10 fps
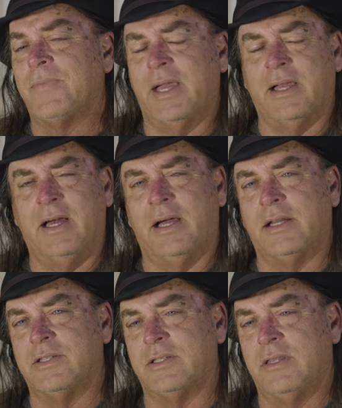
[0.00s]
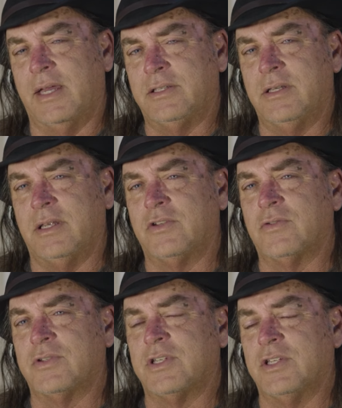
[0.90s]
That's an
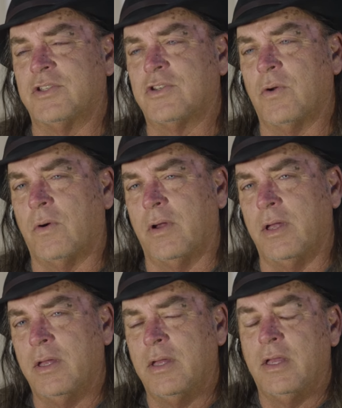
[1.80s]
interesting story.